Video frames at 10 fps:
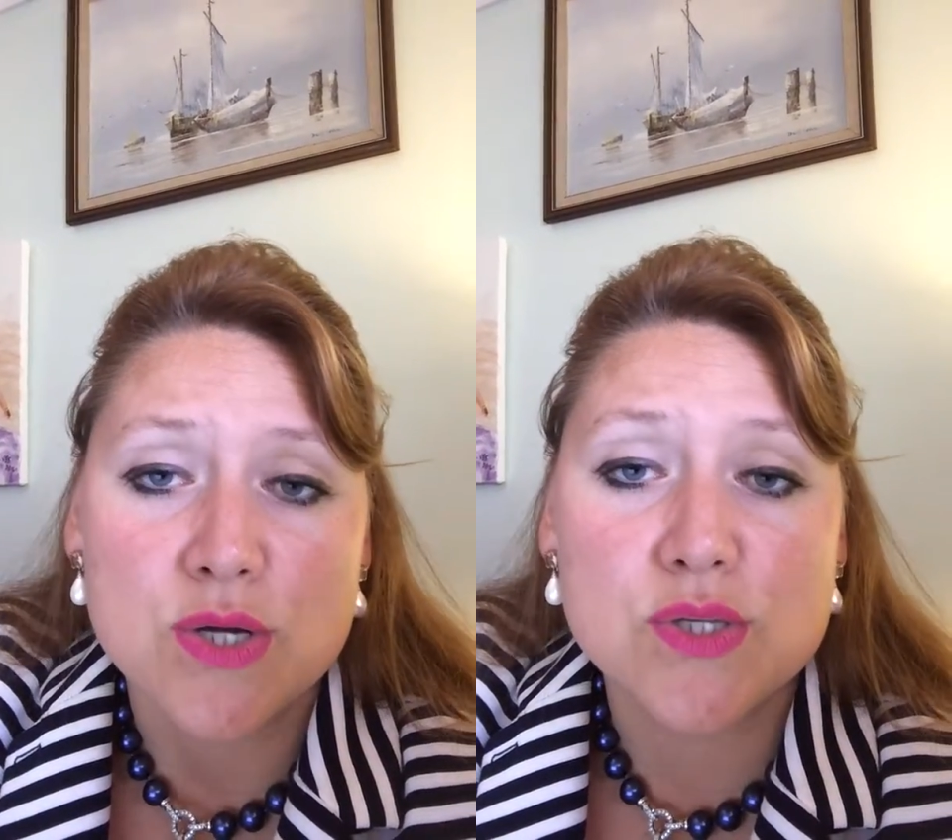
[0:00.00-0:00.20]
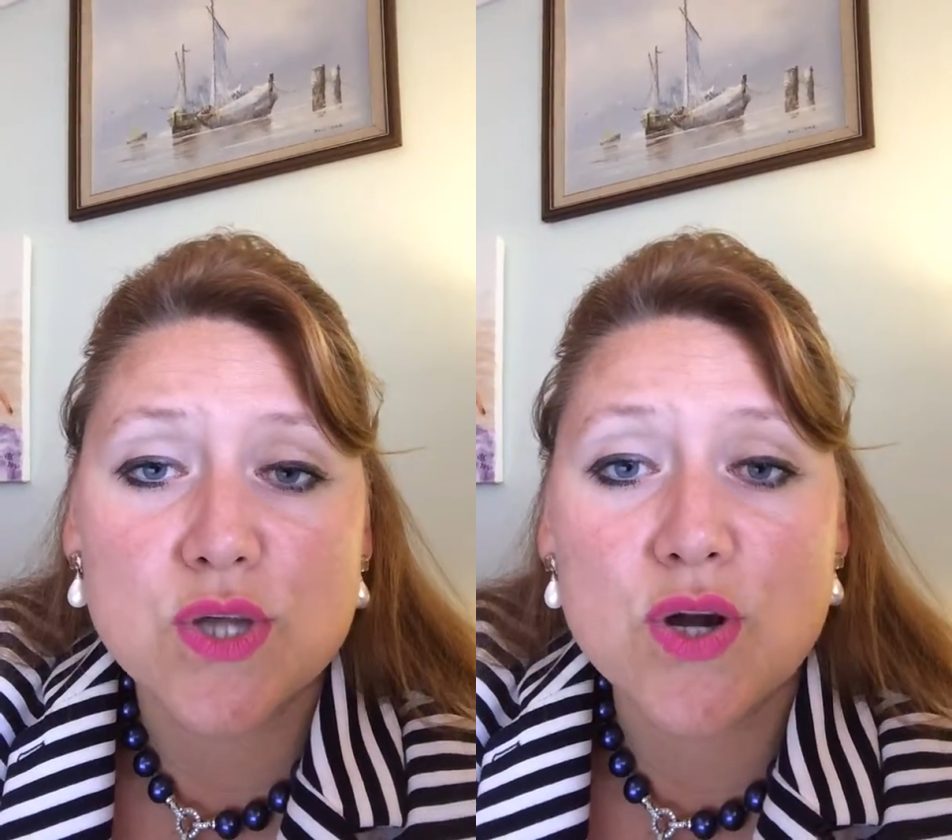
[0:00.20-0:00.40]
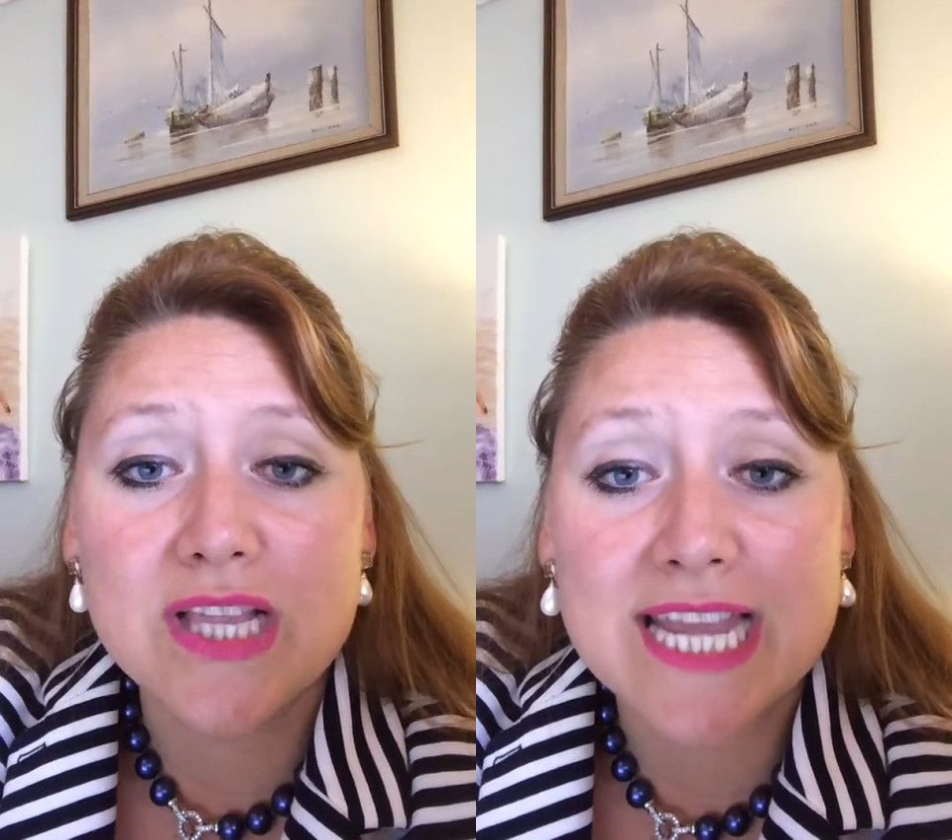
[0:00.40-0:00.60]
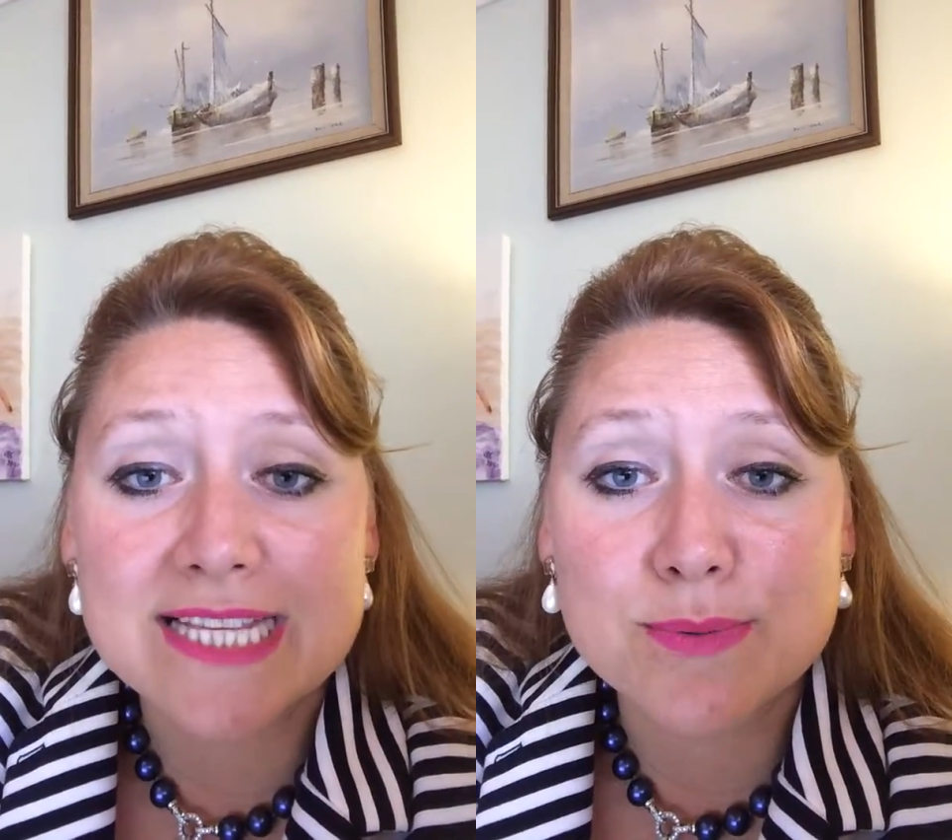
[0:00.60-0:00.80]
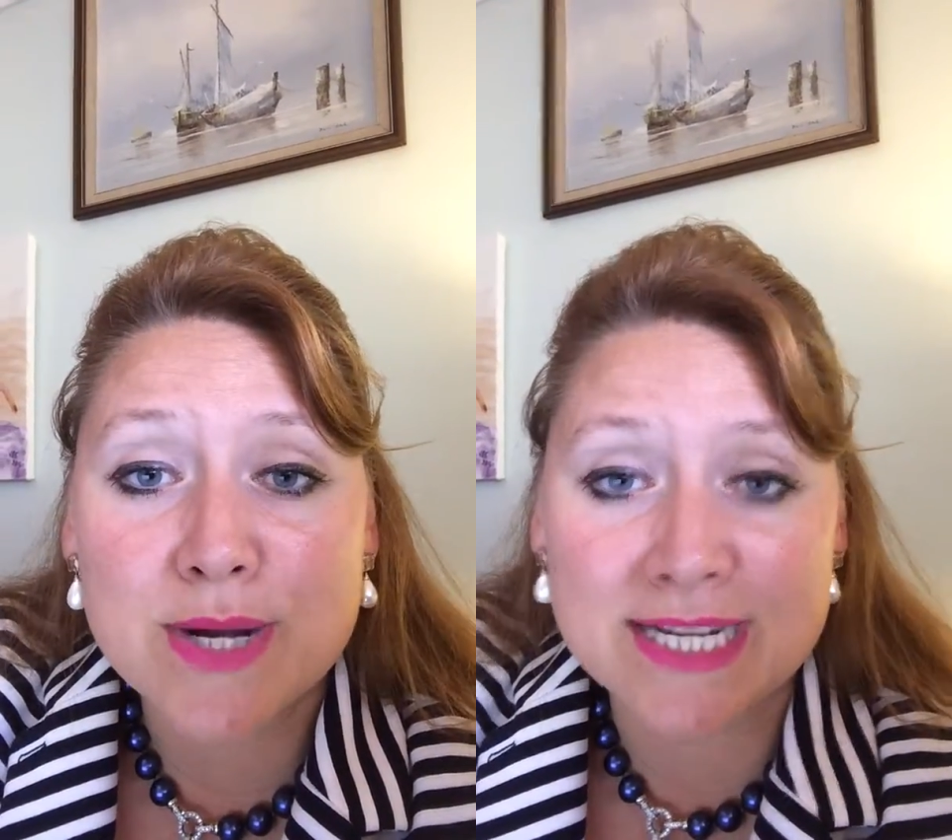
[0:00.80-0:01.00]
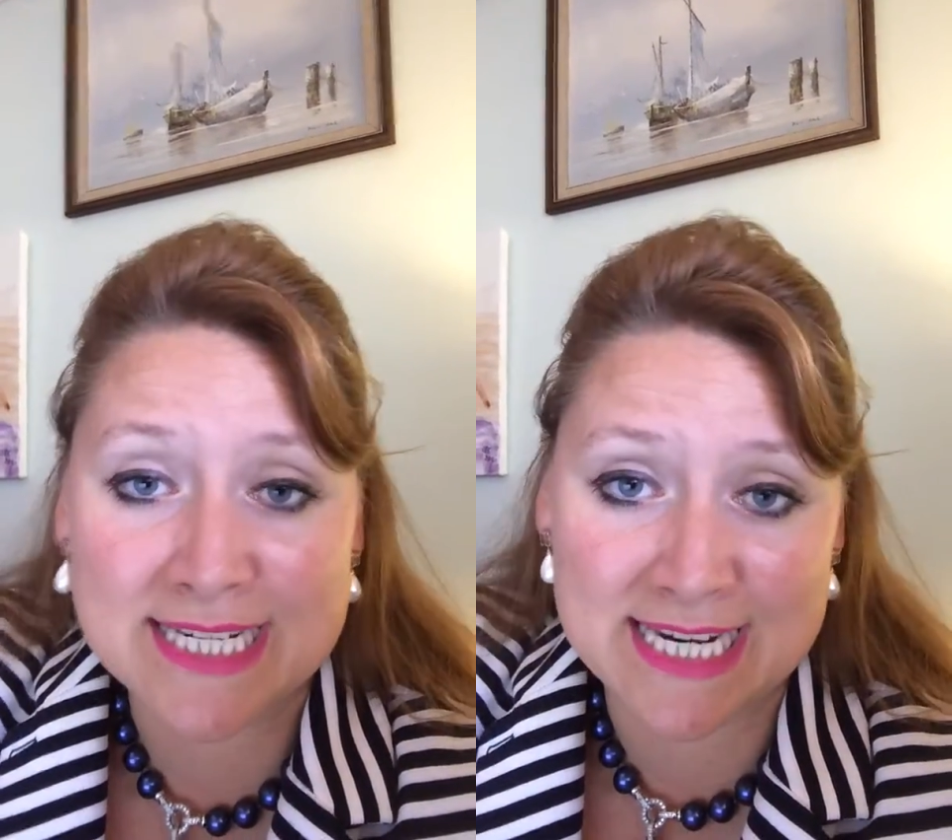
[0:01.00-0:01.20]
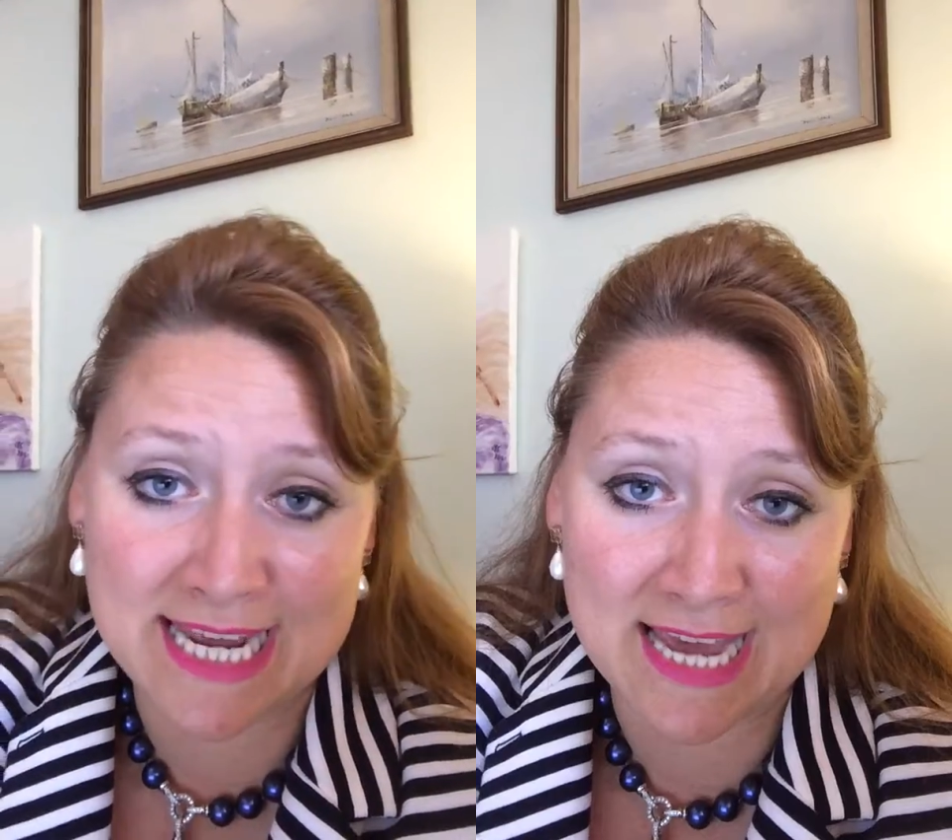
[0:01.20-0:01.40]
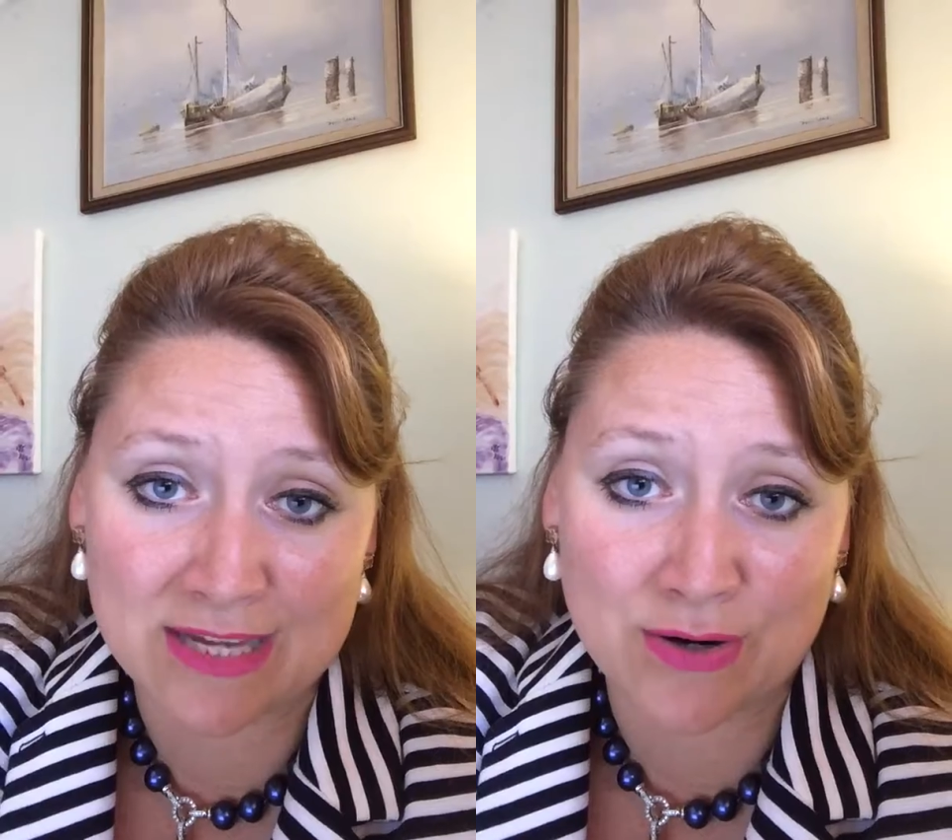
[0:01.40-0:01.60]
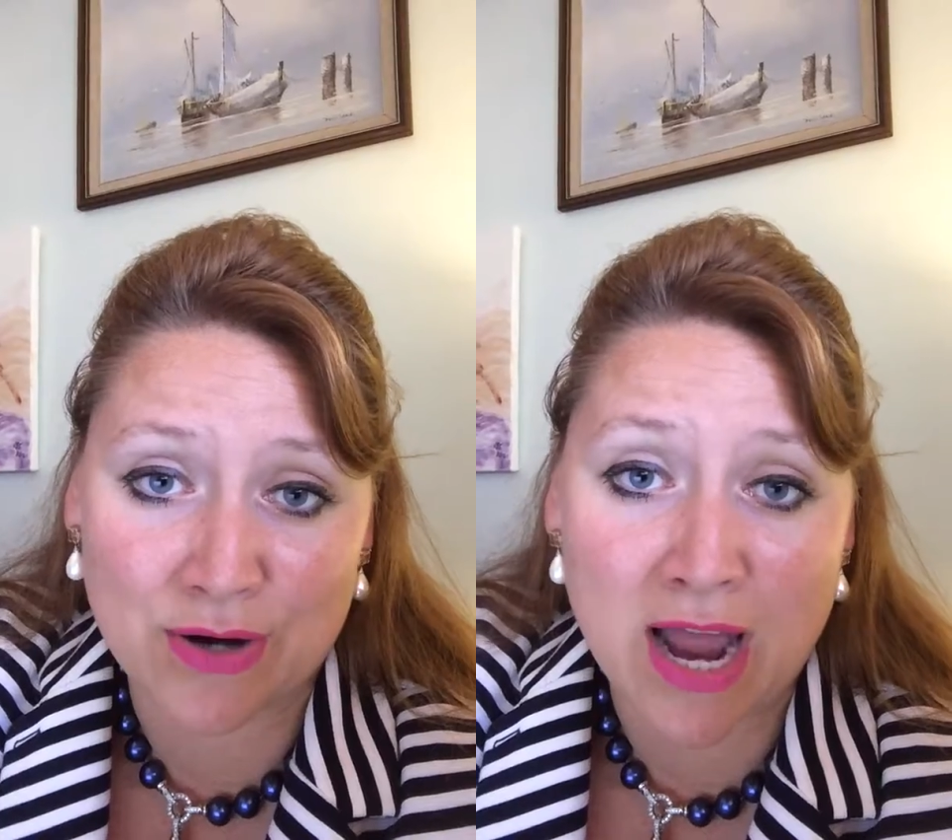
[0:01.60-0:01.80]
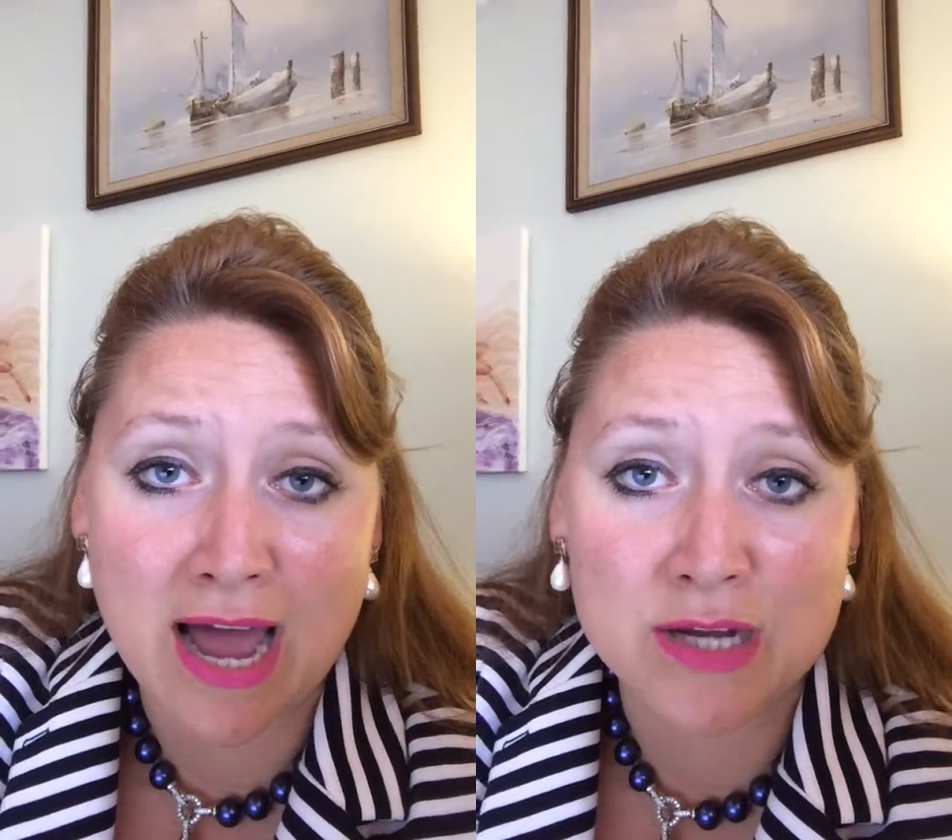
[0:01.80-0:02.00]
So let's work together.